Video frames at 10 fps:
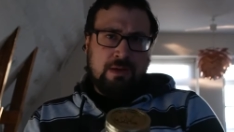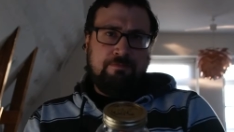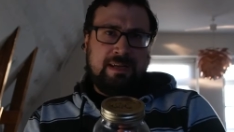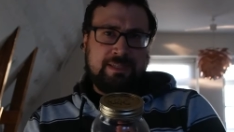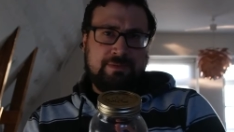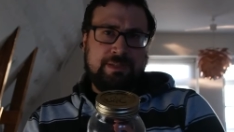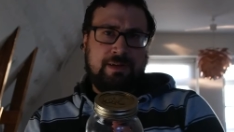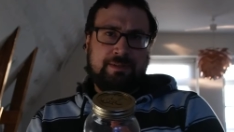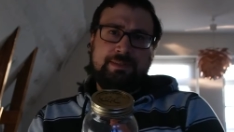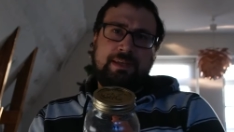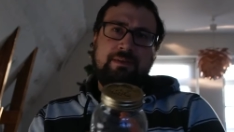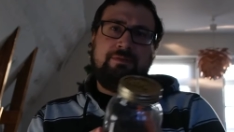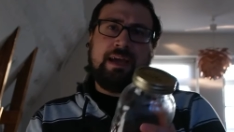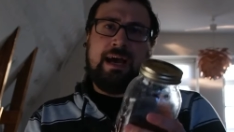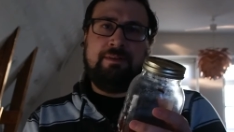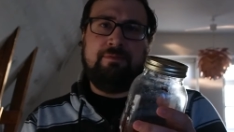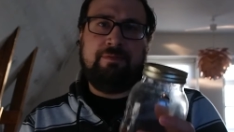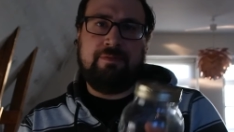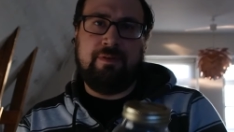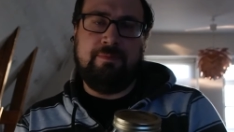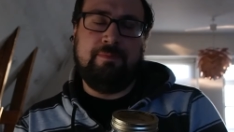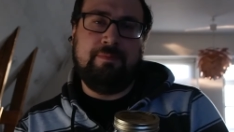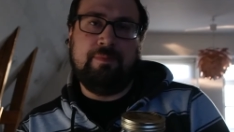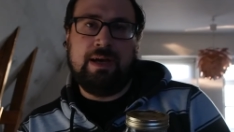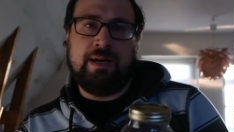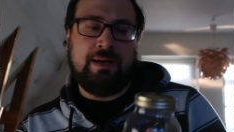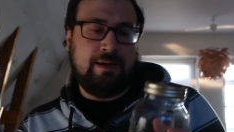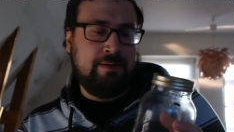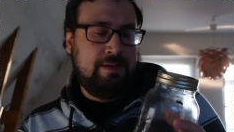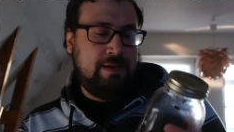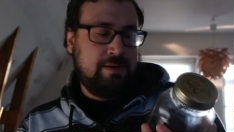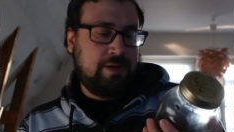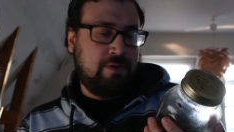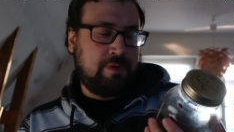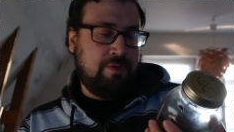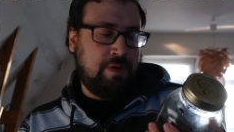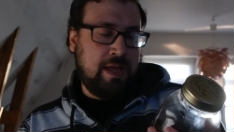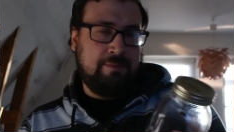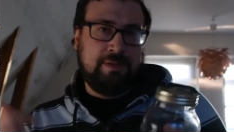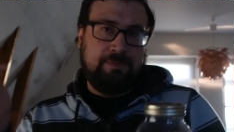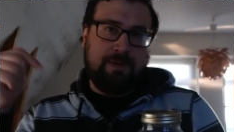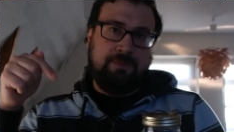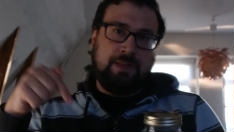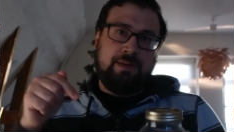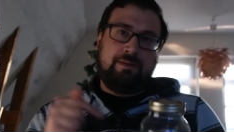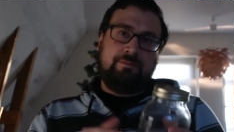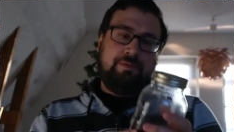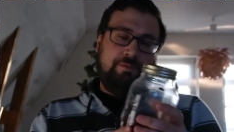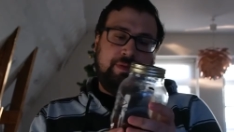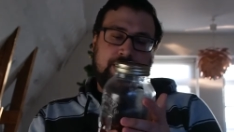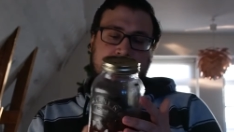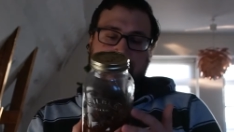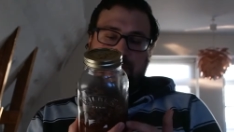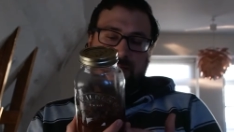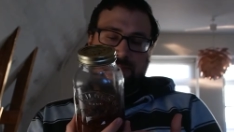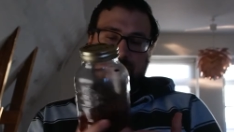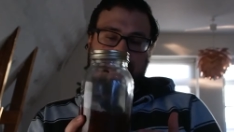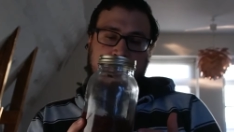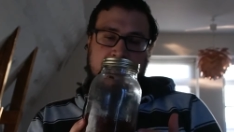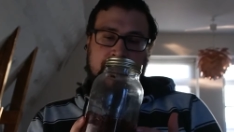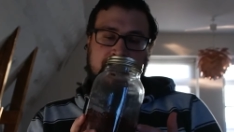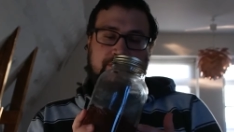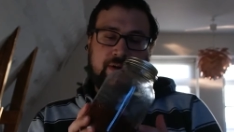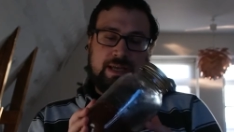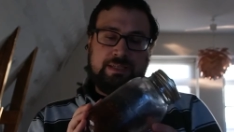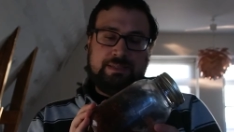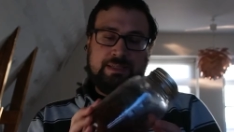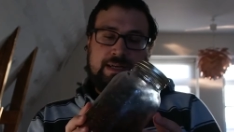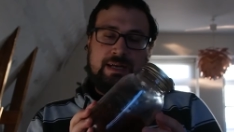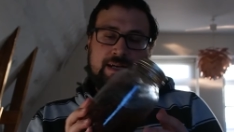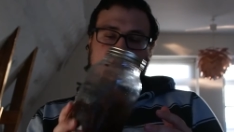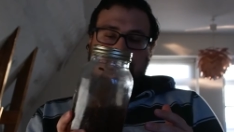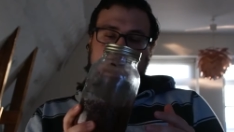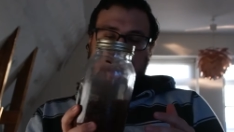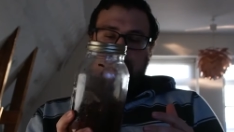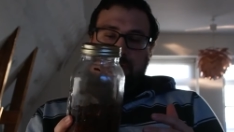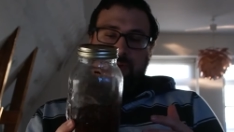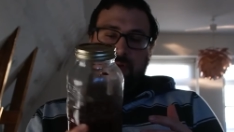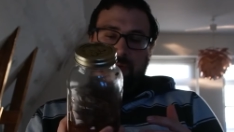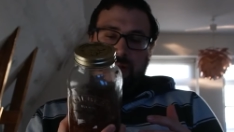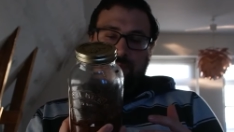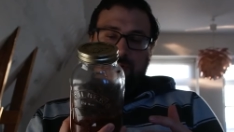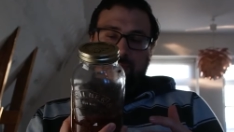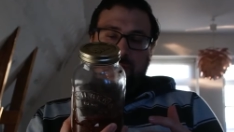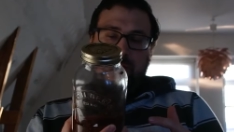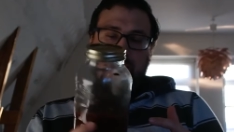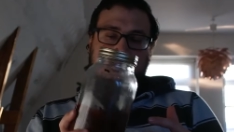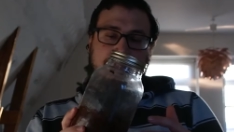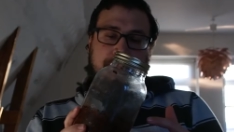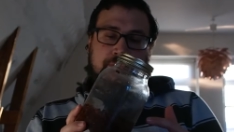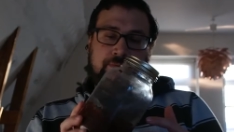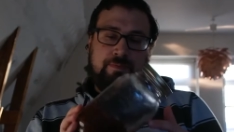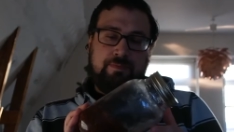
best results that you've gotten from uh, Cocoa Nibs. Put them in the put them in the comments if you've got any advice. Uh, they're going in one way or another